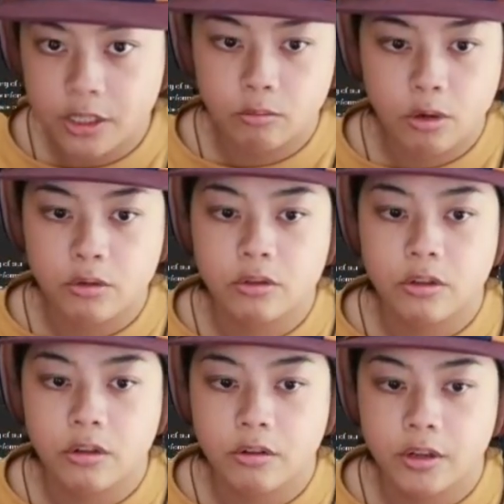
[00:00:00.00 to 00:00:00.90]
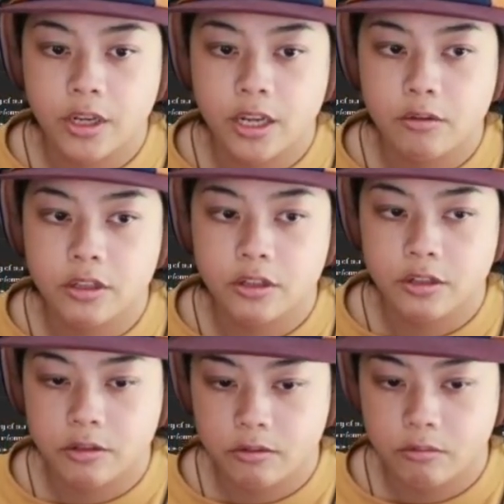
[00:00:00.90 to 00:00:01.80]
roaster, okay, you can
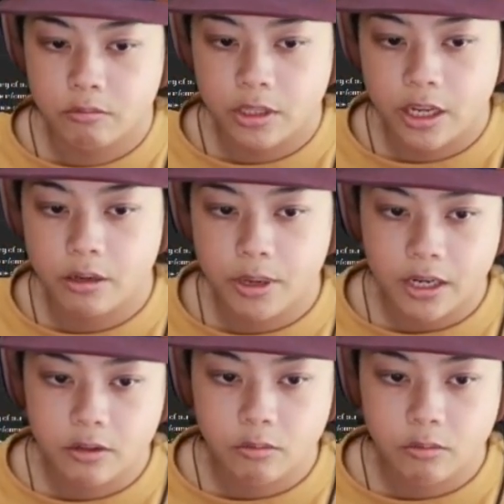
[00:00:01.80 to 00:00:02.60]
just relate it back to what